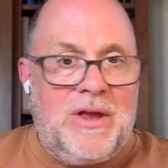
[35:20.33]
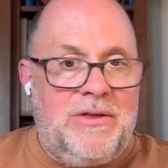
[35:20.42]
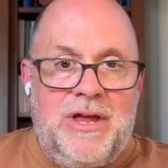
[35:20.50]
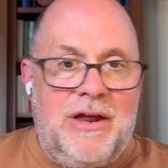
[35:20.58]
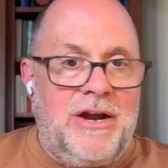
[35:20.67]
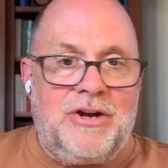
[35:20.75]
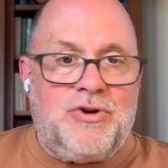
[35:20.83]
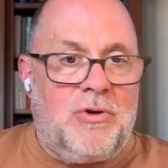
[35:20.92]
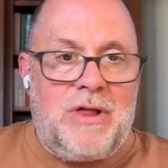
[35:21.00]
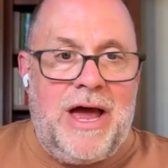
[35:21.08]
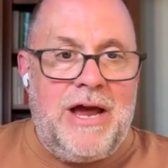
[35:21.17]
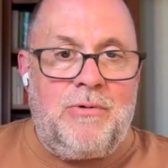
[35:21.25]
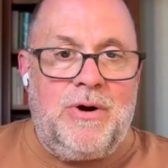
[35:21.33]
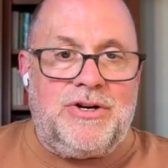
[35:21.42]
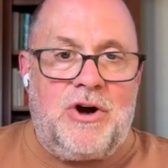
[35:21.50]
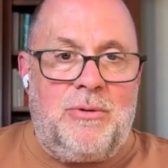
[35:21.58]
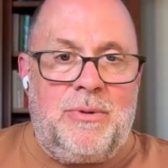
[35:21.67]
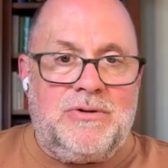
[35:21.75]
The initial language
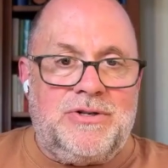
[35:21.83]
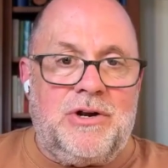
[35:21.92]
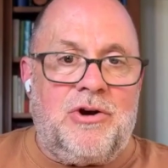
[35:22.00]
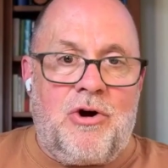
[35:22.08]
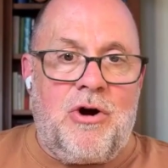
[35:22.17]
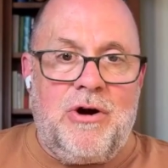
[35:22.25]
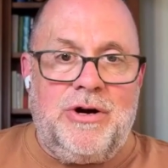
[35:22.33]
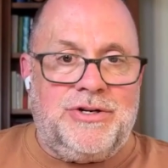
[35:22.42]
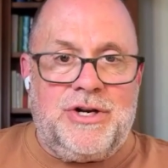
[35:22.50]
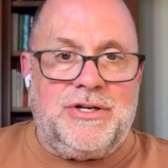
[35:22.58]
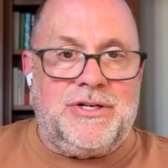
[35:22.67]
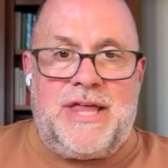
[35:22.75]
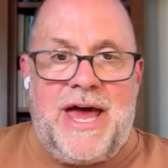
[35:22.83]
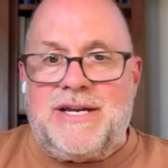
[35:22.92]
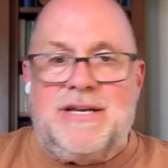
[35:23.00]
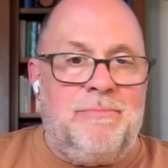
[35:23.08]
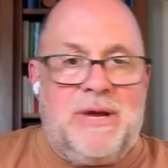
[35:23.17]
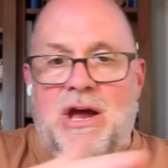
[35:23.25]
almost encourages that
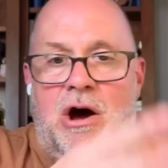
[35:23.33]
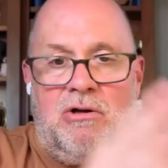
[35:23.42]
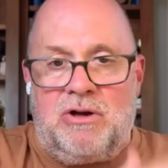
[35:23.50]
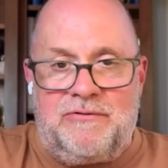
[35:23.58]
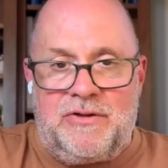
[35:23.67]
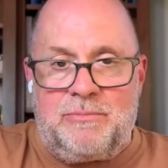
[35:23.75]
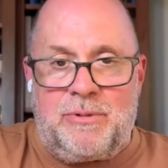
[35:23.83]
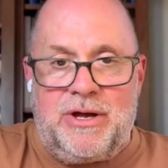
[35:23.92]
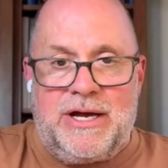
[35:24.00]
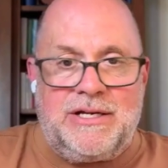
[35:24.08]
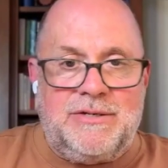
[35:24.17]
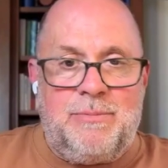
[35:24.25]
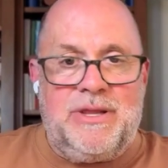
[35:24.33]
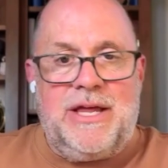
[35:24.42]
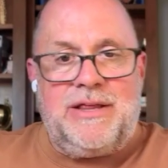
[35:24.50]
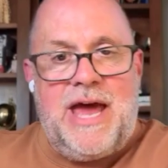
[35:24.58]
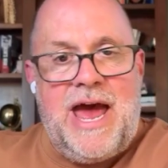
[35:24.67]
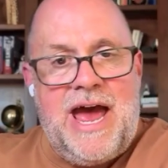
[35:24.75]
to be all over the place, but
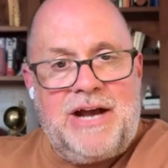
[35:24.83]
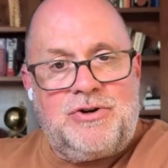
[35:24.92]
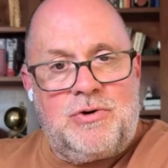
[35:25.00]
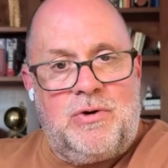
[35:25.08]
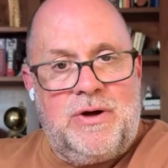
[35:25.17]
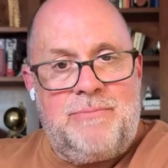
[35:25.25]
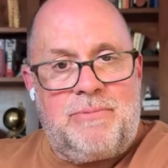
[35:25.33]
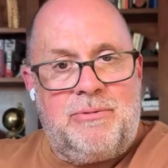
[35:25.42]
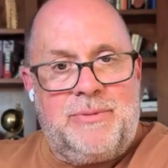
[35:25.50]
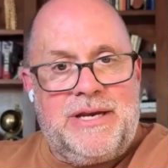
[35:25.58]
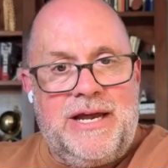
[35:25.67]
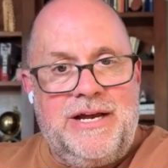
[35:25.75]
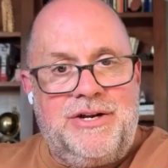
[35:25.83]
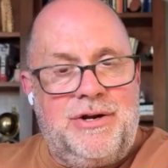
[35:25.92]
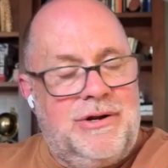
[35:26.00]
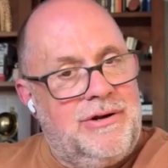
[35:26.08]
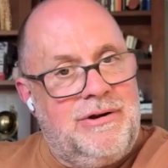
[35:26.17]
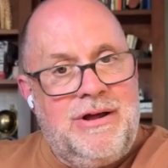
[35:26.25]
then the actual
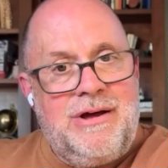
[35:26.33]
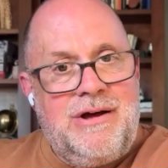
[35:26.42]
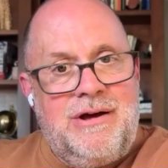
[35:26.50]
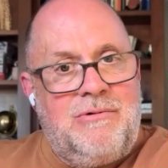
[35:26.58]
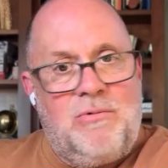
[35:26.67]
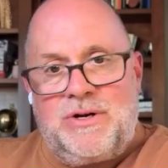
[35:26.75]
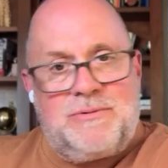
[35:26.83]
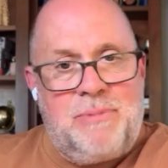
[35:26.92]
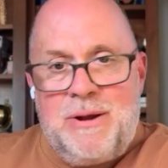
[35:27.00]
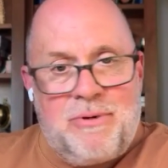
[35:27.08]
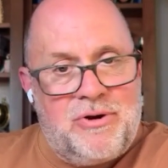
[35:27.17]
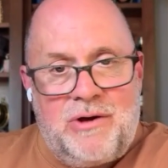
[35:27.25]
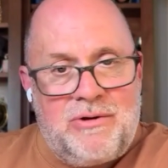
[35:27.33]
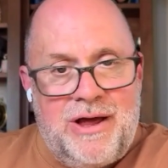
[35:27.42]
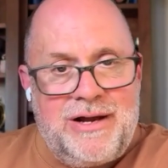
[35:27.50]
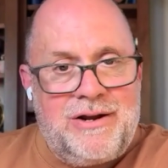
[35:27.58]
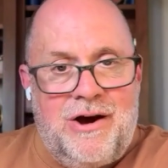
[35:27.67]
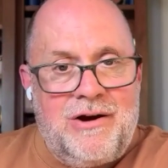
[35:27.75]
implementation, which people don't
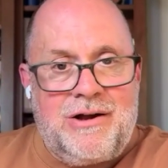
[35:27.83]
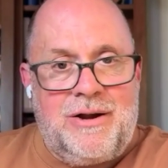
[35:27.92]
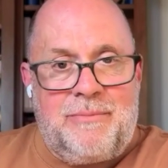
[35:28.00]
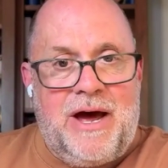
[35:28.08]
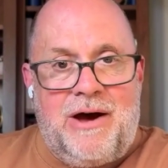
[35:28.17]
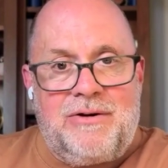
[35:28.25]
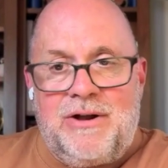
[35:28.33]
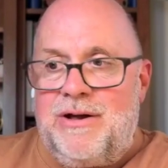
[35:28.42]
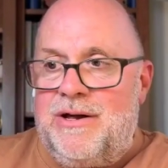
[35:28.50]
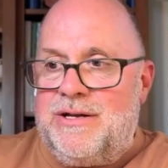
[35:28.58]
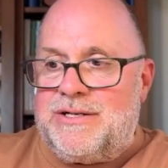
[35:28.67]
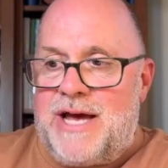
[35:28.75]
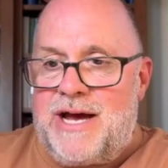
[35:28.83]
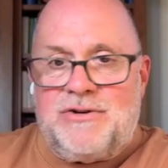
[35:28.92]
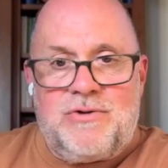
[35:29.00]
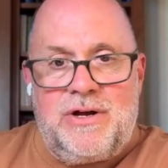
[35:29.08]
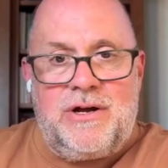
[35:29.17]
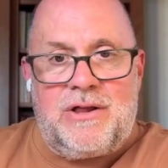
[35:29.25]
like talking about, is
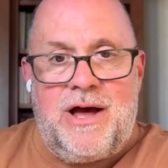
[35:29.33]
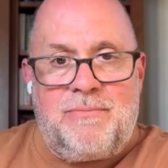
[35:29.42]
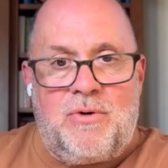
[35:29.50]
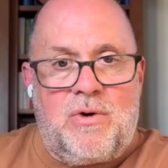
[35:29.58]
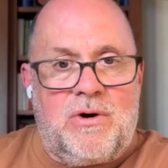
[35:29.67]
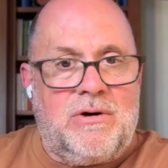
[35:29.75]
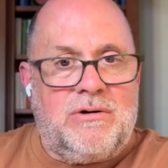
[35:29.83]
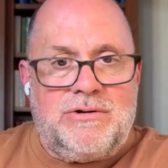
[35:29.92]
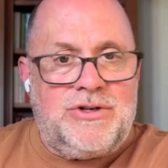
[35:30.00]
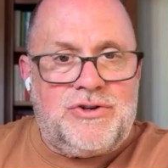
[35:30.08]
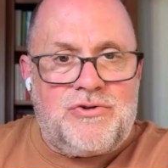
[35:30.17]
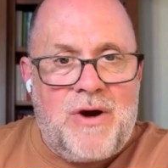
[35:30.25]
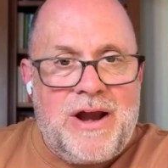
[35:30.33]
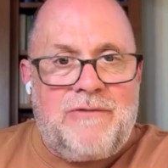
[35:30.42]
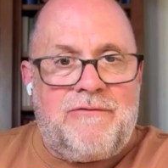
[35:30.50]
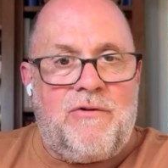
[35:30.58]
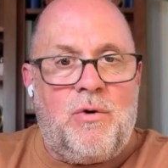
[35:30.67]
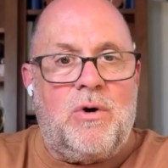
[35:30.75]
actually a lot more
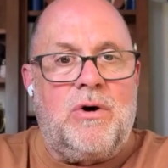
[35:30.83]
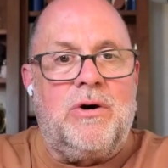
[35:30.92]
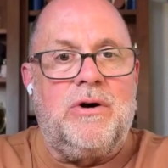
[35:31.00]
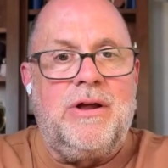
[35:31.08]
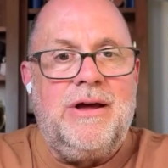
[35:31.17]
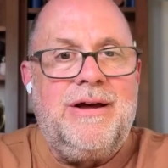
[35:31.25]
straightforward.